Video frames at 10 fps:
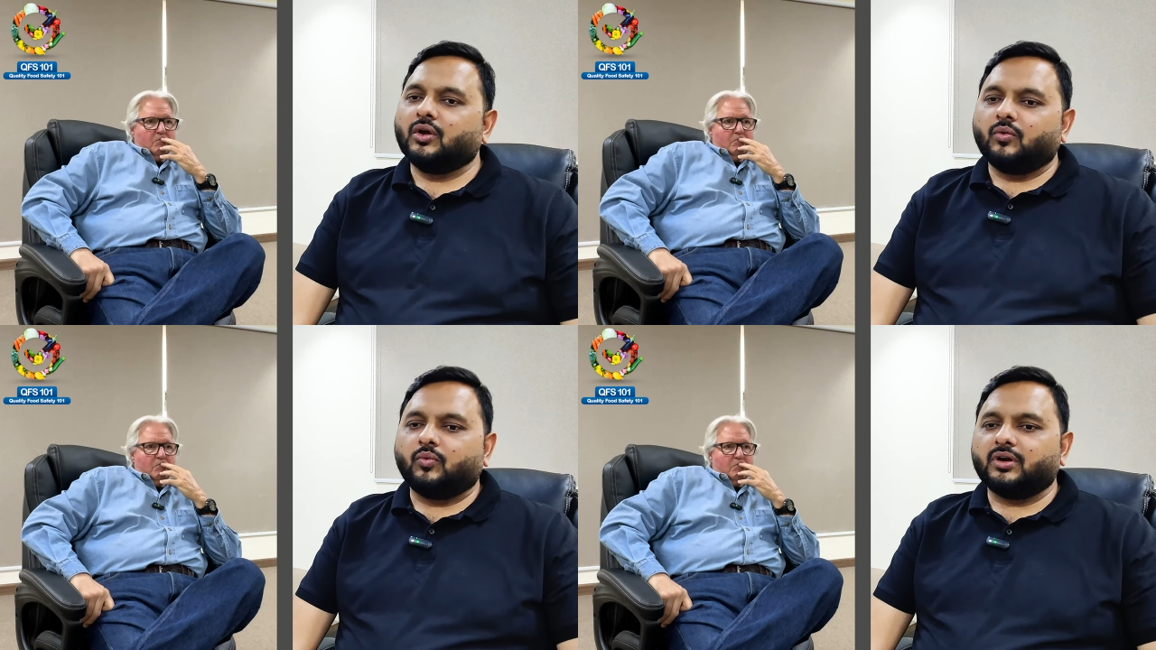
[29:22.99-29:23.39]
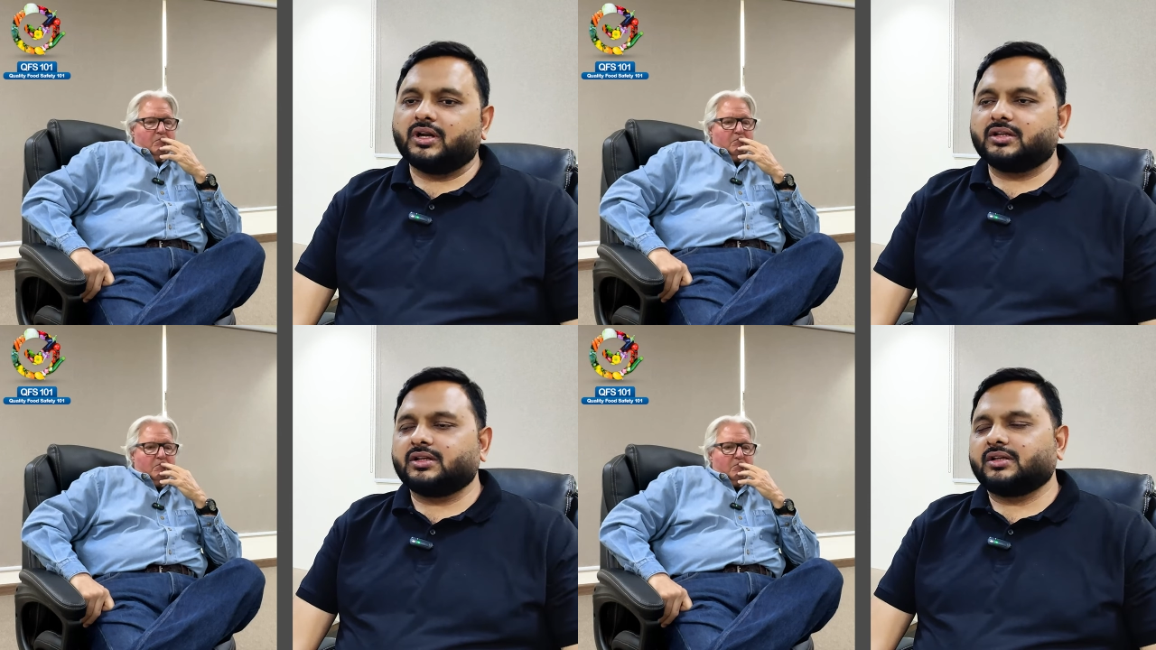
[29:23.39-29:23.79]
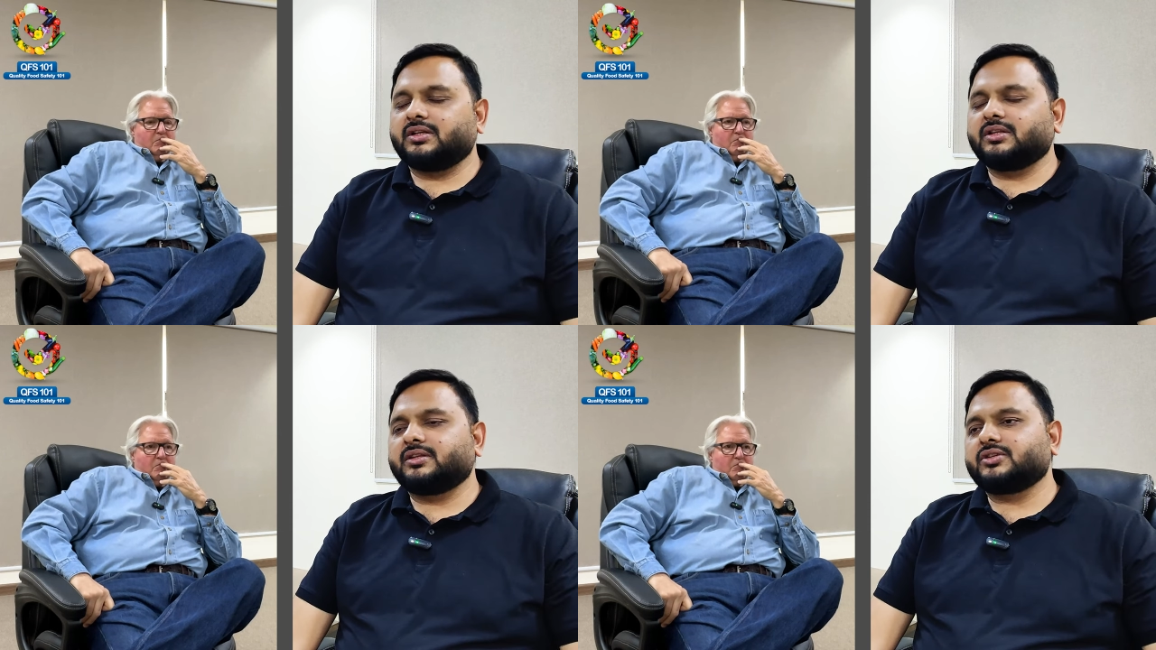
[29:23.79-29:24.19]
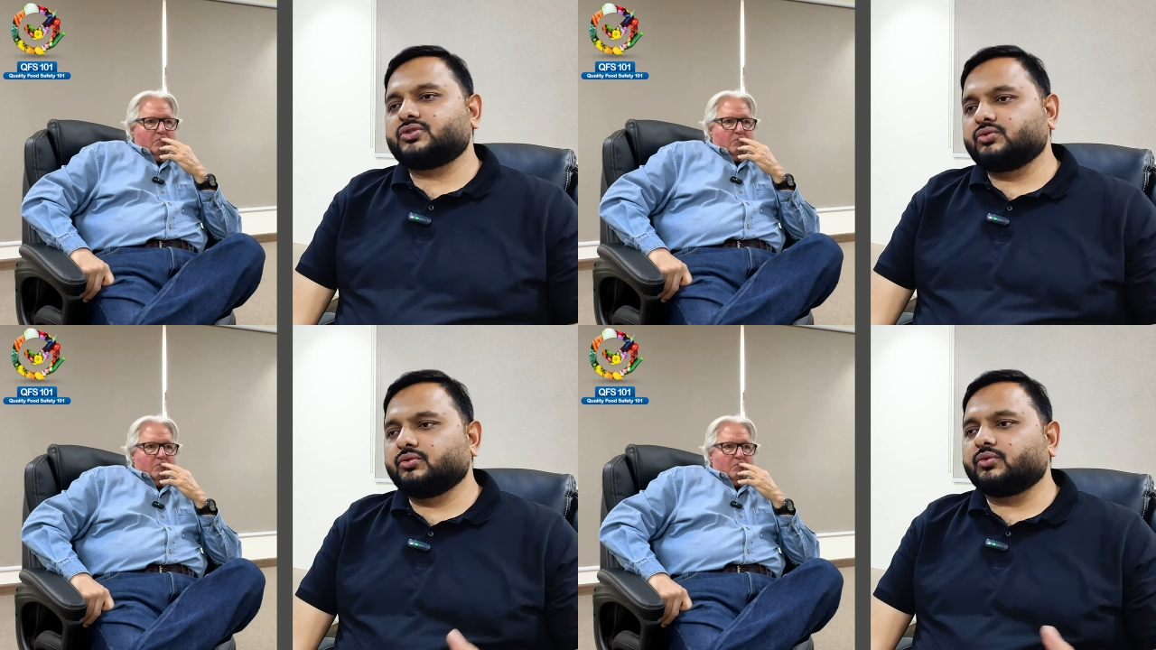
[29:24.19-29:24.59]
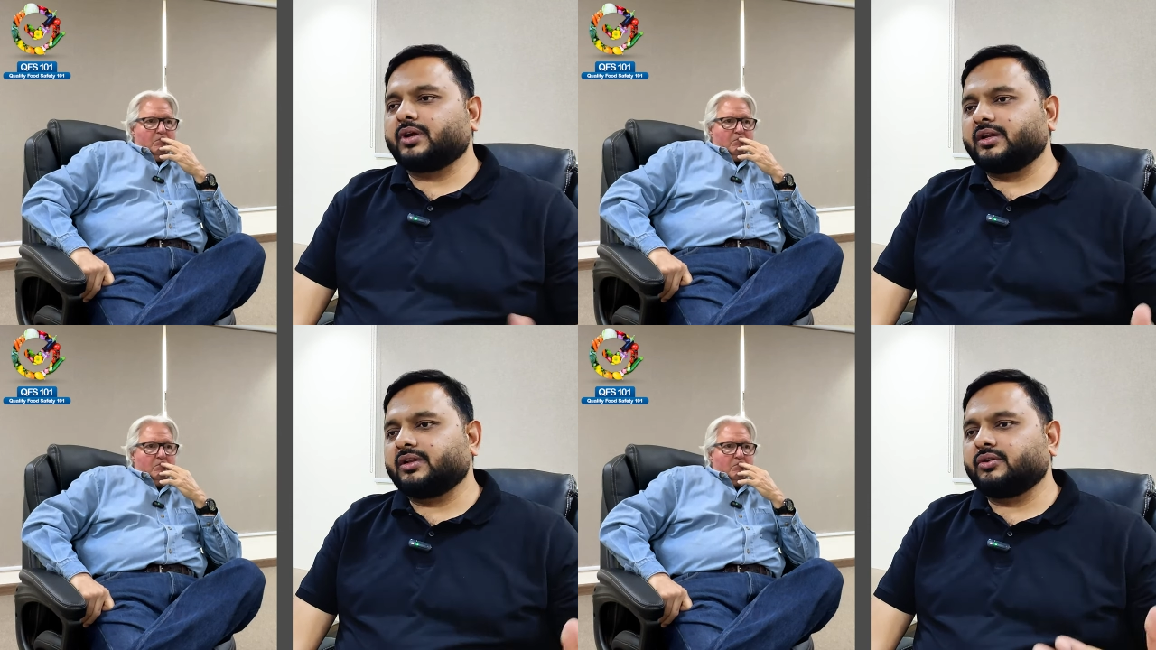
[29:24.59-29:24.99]
Speaker 1: what are the key things you look
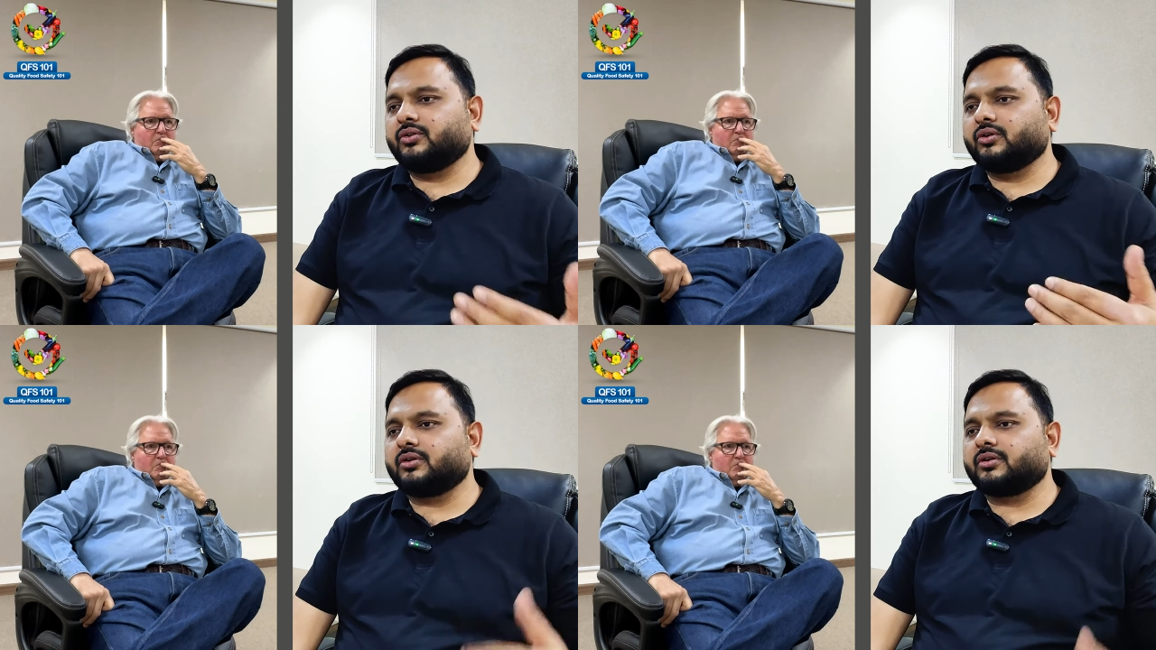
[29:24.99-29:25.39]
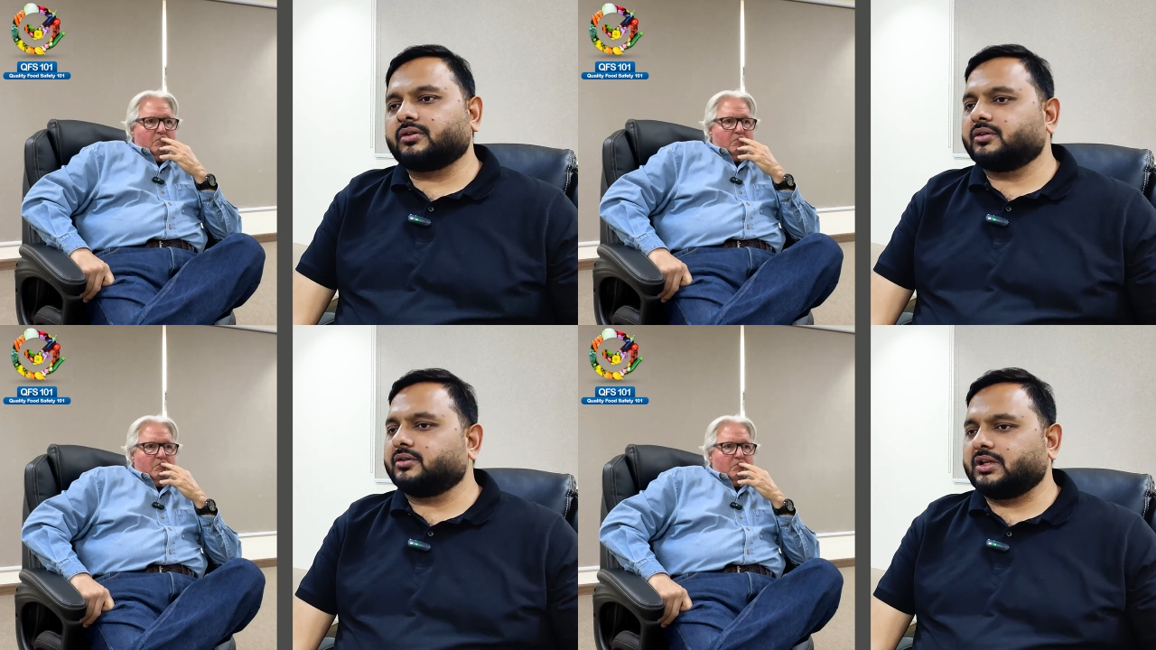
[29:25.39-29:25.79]
at in your uh,